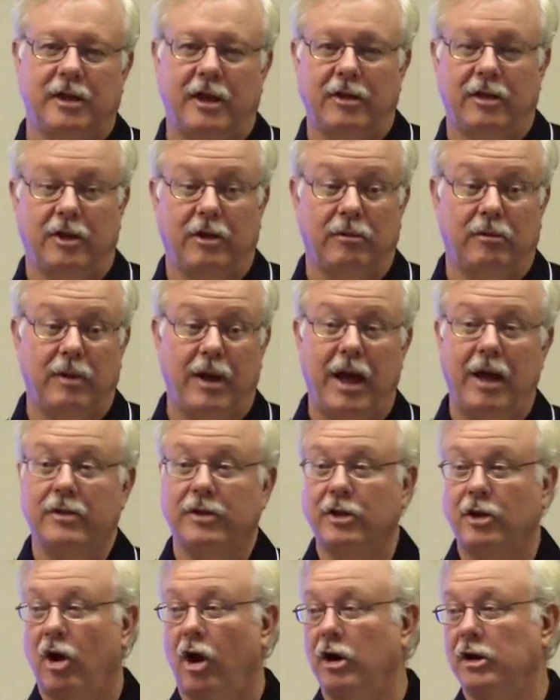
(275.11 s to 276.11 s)
So I thought, wow,
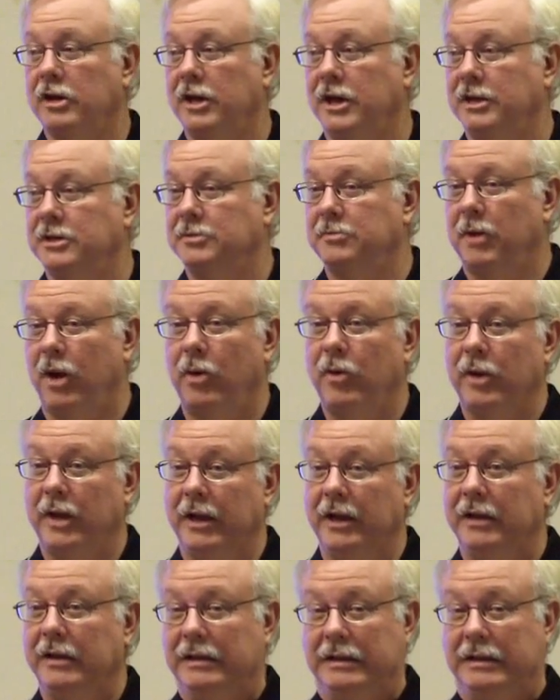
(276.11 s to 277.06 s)
the yard needs mowing.